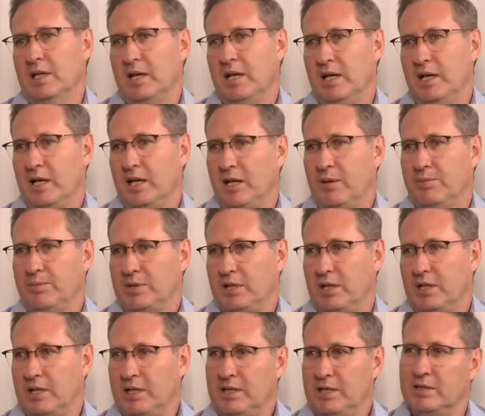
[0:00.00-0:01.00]
and helps
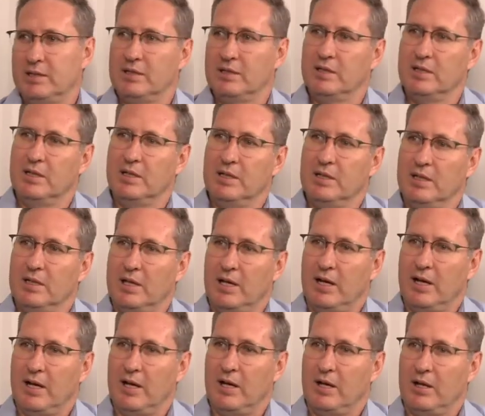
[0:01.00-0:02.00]
at least
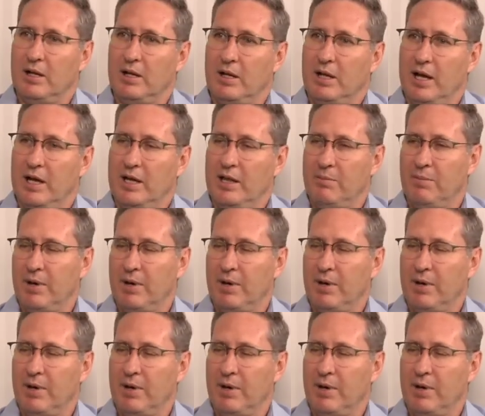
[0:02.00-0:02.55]
uh, lay the